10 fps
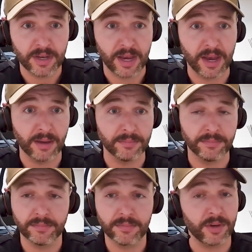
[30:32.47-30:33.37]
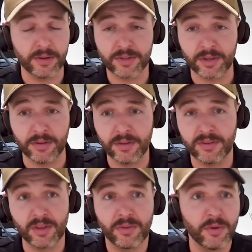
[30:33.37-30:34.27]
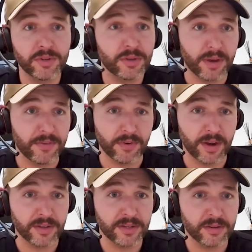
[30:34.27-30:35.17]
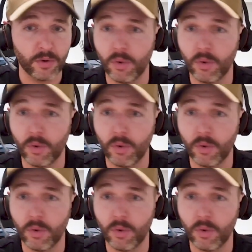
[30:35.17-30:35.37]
So those three for us,